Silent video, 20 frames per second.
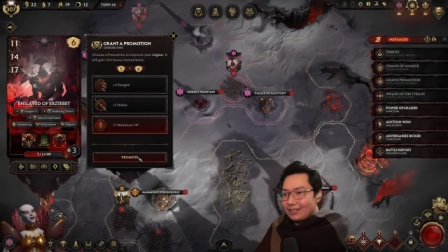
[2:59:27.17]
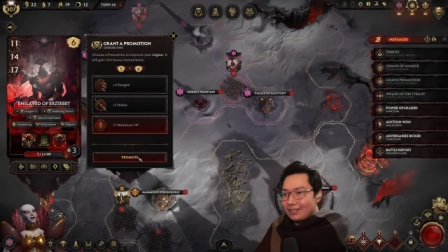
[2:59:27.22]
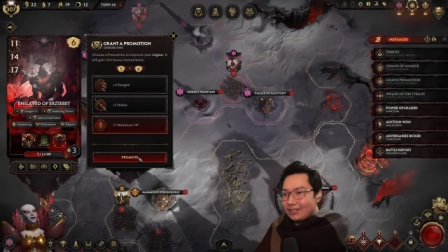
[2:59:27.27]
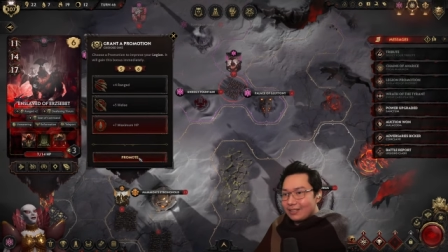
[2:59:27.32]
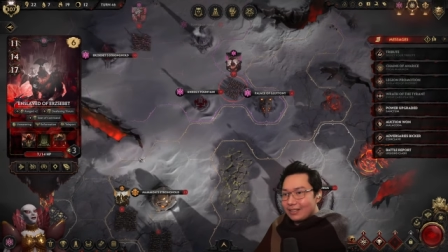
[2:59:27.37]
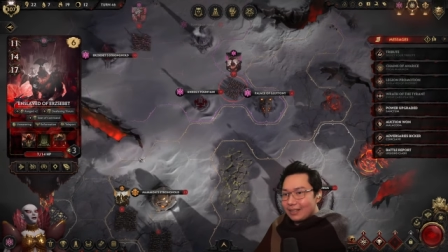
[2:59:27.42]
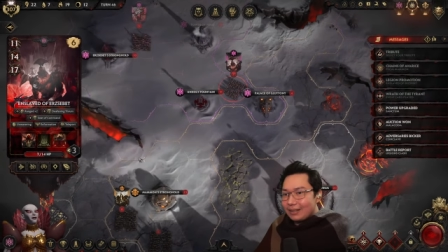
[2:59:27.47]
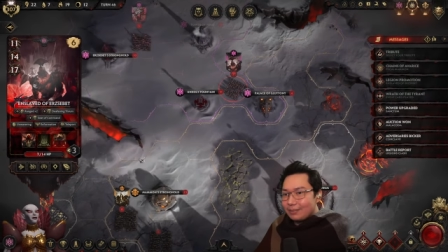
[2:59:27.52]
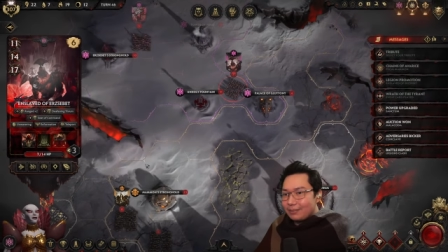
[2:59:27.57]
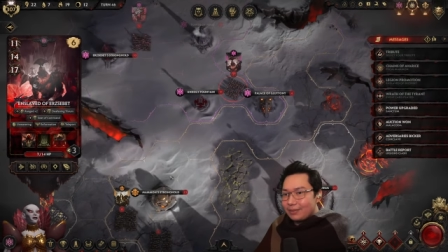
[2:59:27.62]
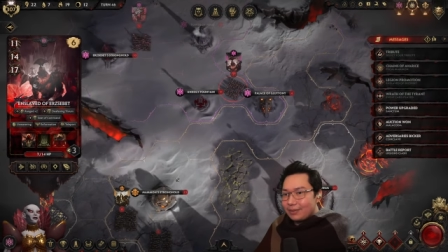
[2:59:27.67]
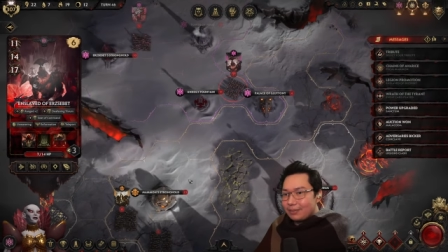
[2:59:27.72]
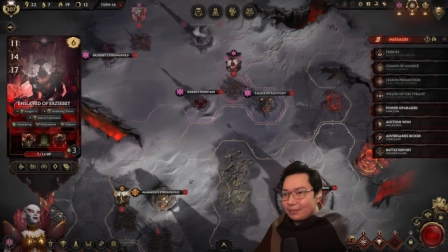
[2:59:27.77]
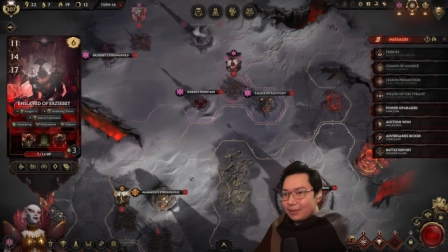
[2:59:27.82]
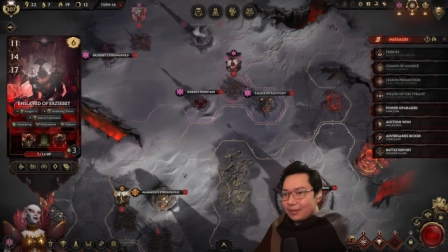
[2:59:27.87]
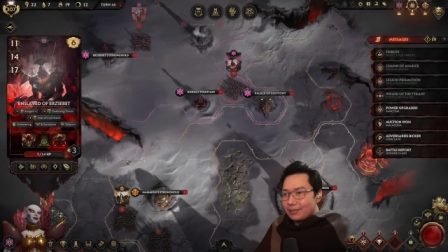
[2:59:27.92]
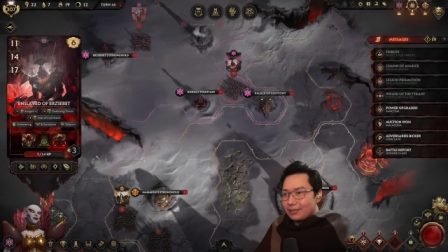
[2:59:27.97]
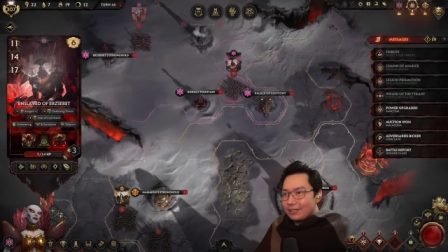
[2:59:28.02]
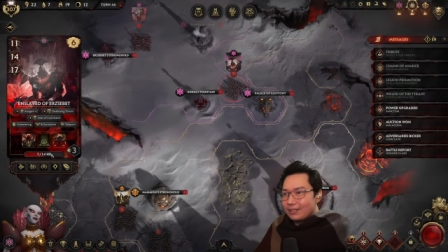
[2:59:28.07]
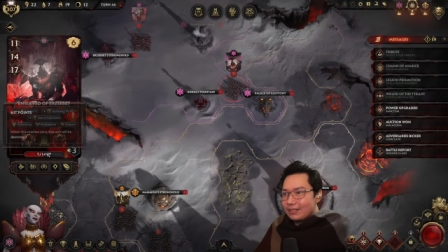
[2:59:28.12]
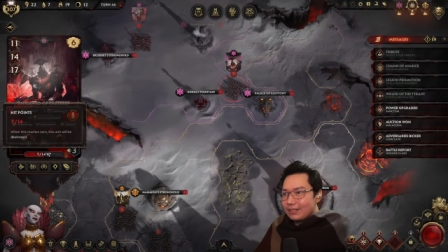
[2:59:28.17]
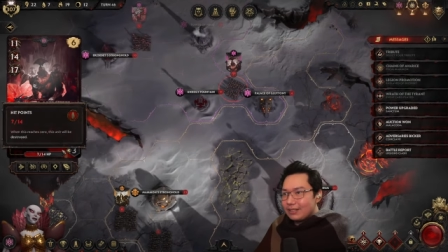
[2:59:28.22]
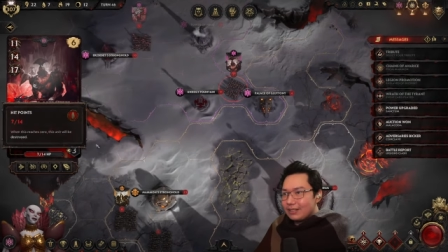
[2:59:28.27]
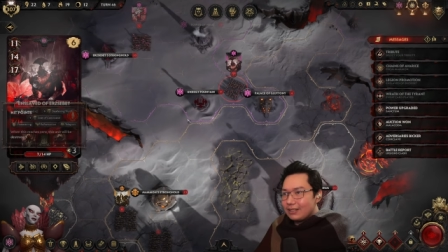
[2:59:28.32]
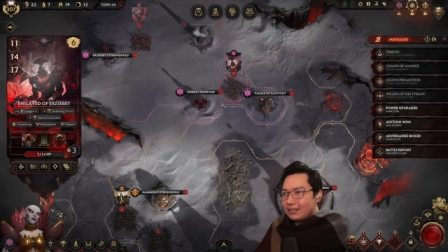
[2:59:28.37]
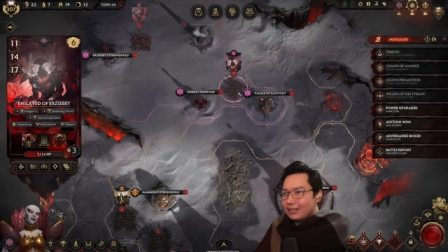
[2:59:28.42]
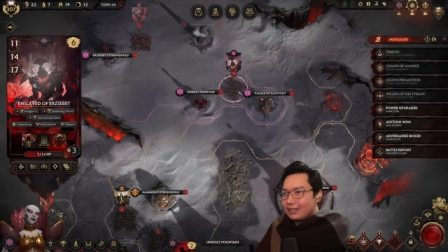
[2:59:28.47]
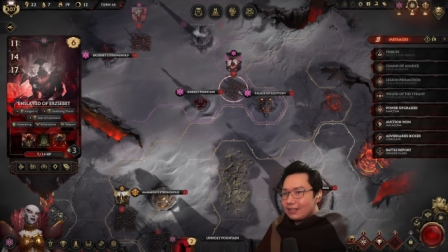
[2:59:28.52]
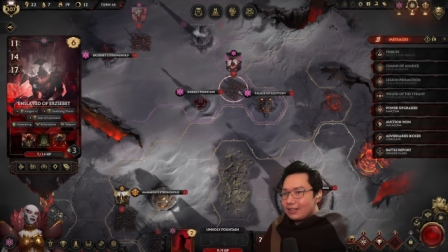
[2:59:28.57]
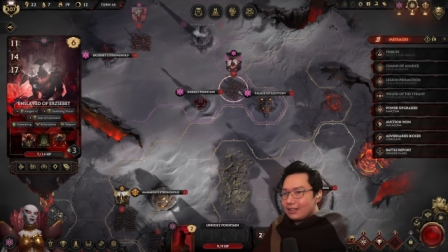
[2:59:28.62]
Okay, promote.
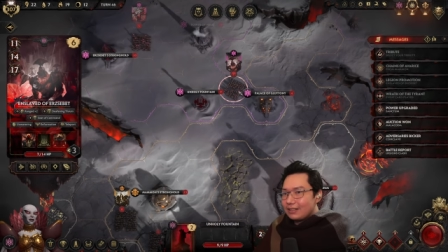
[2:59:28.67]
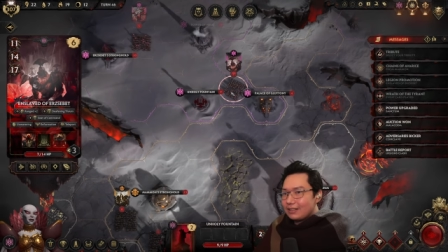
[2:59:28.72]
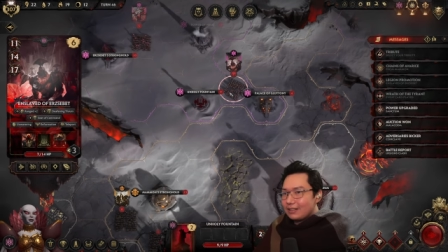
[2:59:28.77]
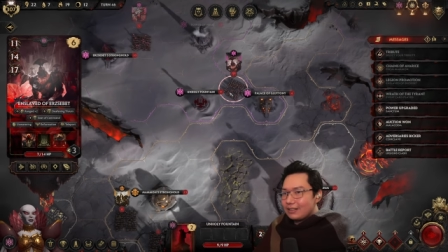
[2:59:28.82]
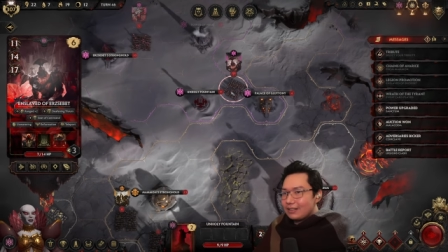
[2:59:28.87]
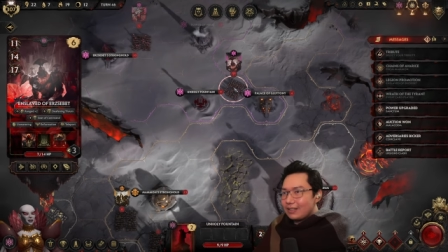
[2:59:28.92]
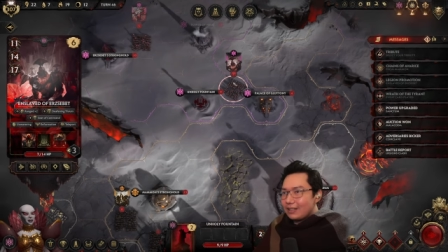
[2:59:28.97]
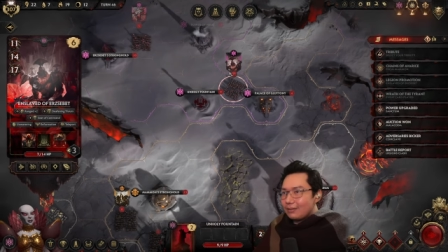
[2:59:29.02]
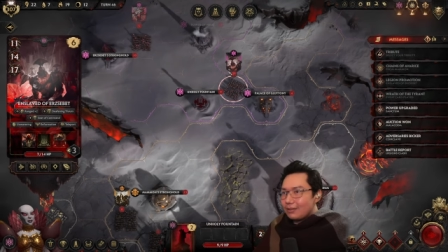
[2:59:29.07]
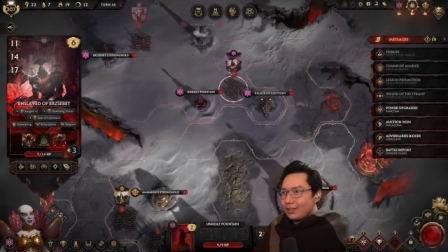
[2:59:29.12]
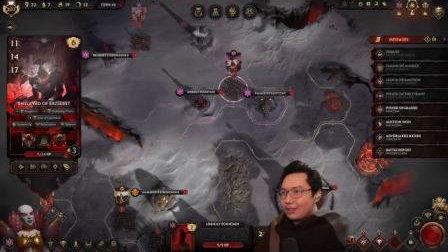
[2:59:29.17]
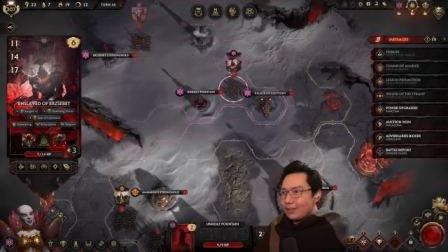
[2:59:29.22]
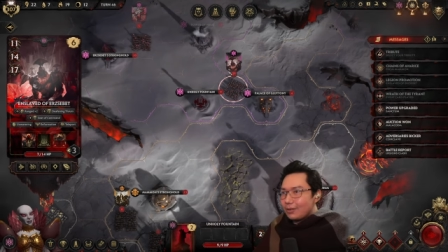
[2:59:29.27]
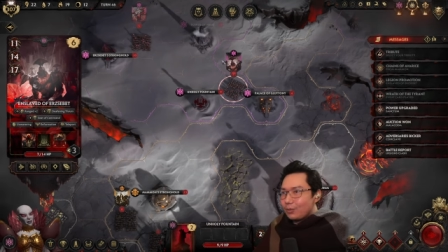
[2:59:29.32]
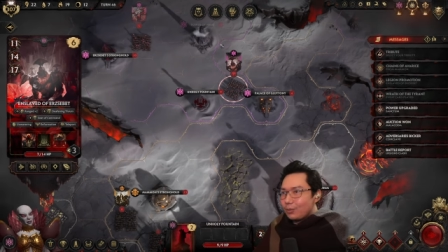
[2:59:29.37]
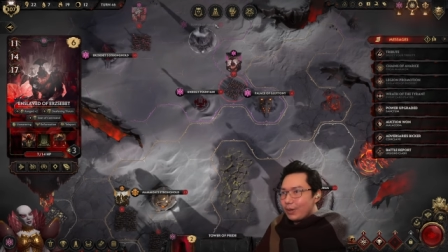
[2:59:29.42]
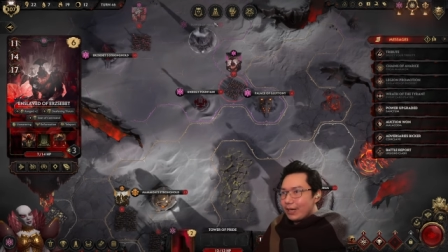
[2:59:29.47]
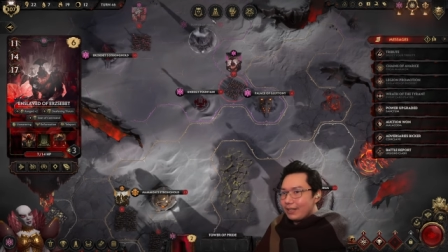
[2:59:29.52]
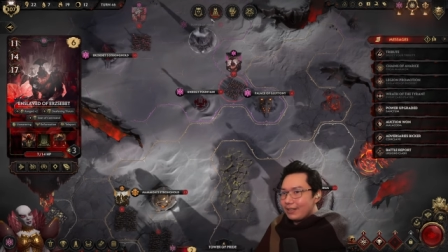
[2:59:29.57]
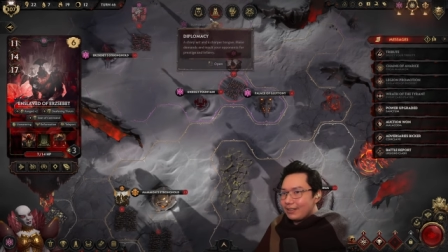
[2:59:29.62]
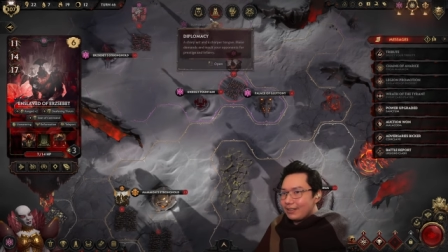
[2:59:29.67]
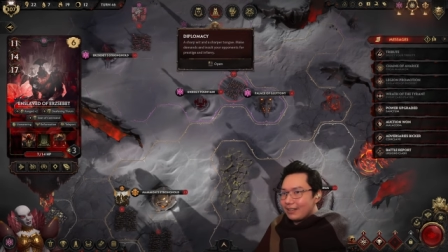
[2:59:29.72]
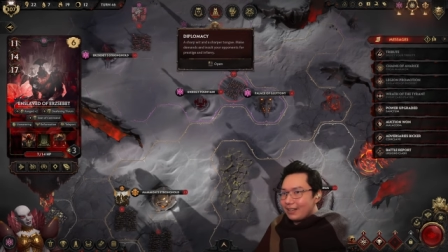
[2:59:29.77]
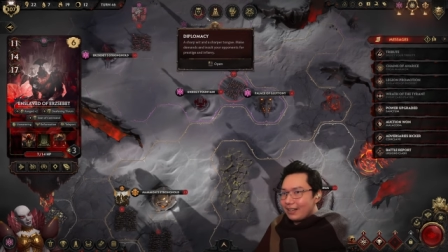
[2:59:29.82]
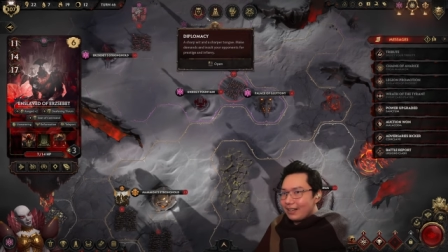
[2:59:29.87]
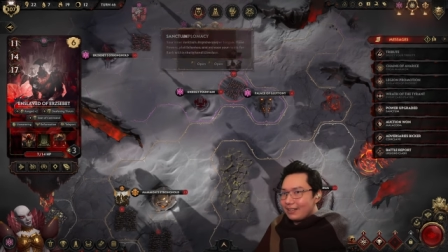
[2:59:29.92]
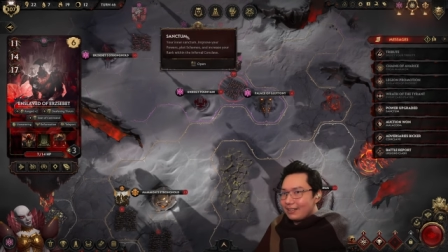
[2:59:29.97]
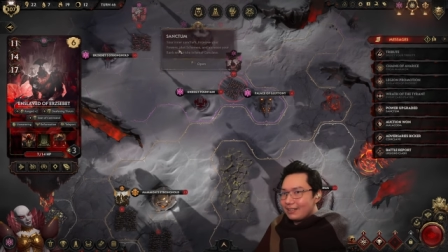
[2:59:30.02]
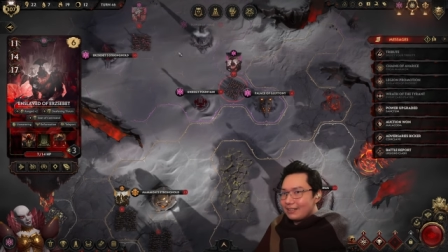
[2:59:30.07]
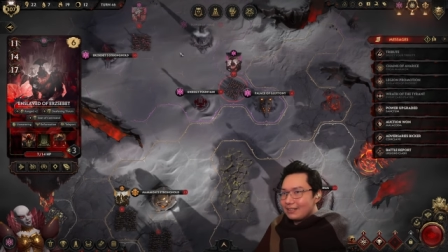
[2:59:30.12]
Okay, we gotta wait
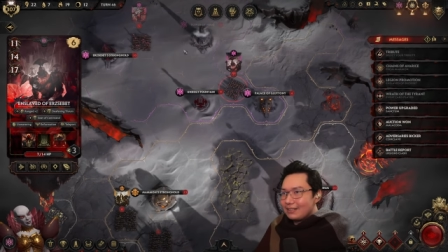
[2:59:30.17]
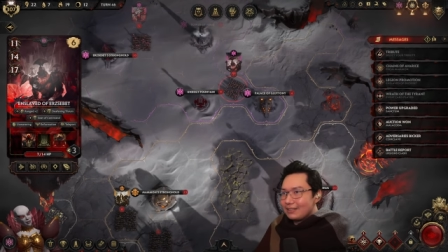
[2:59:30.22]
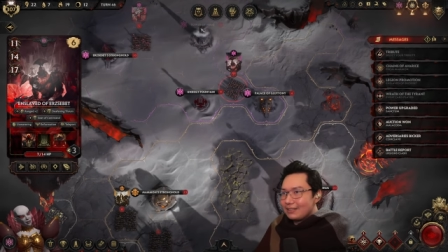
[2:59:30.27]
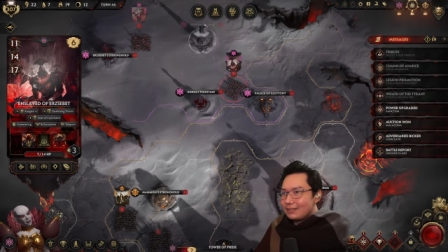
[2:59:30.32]
then.